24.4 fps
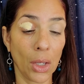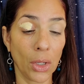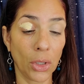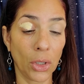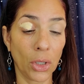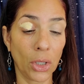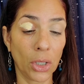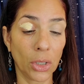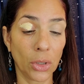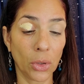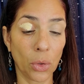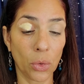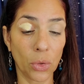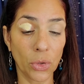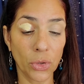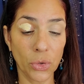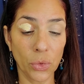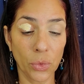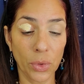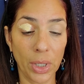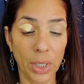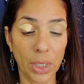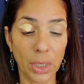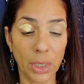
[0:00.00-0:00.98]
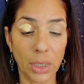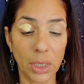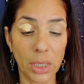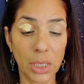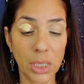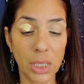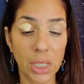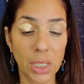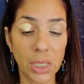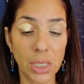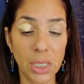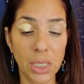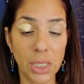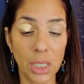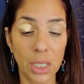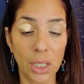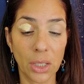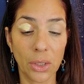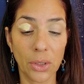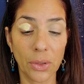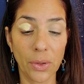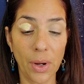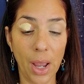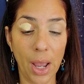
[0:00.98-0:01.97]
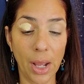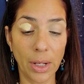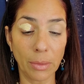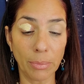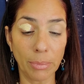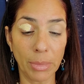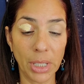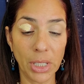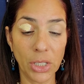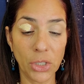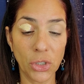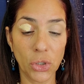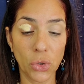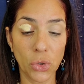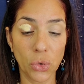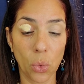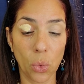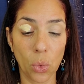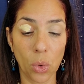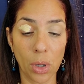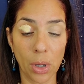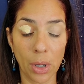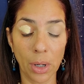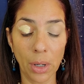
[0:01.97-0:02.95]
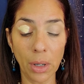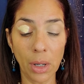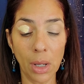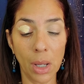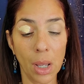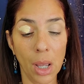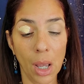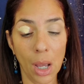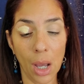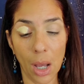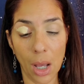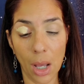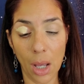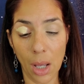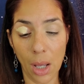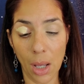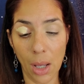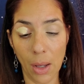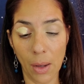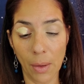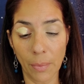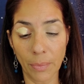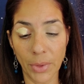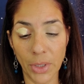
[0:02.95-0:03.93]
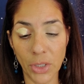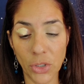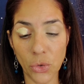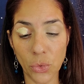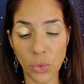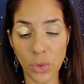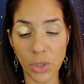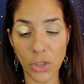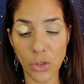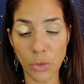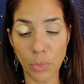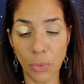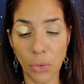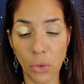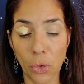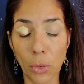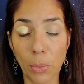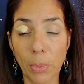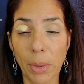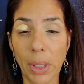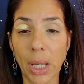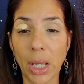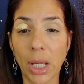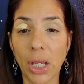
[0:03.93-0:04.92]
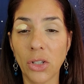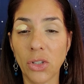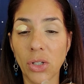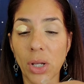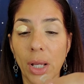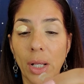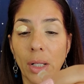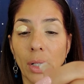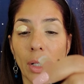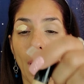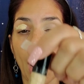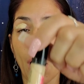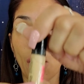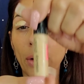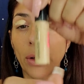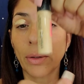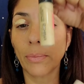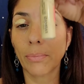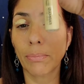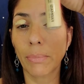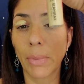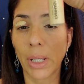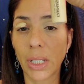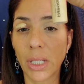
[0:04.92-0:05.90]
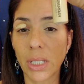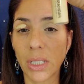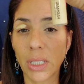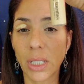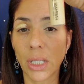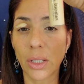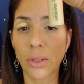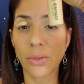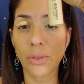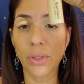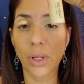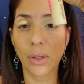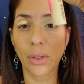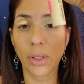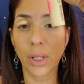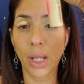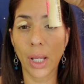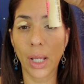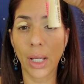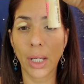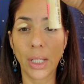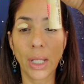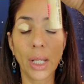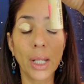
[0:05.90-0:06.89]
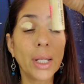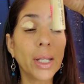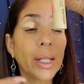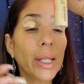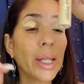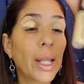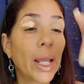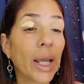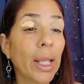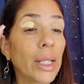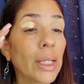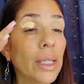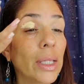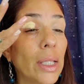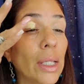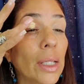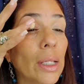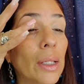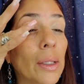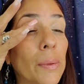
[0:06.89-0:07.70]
You can also get this concealer at my store. This one is Pure Beige, and my concealers are $9.90.